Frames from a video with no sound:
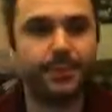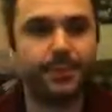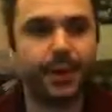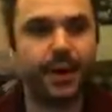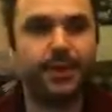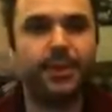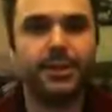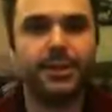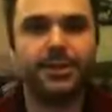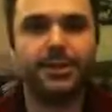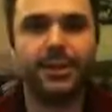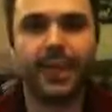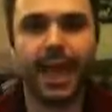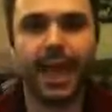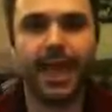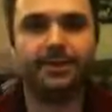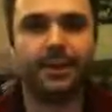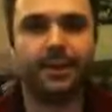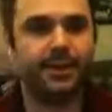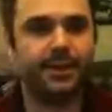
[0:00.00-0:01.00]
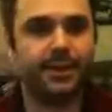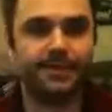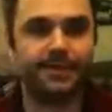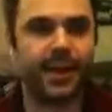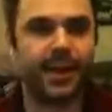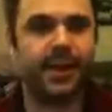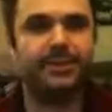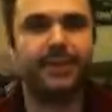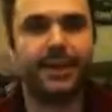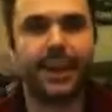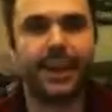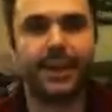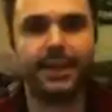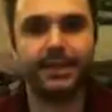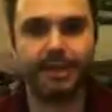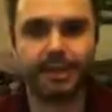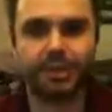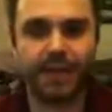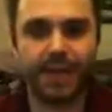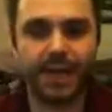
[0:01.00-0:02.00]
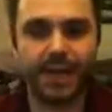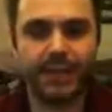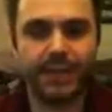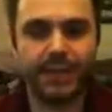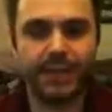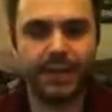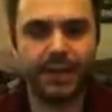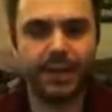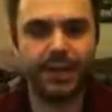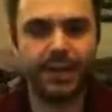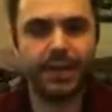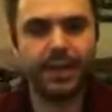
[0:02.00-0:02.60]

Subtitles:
but I lost a game because I failed an 8-inch charge.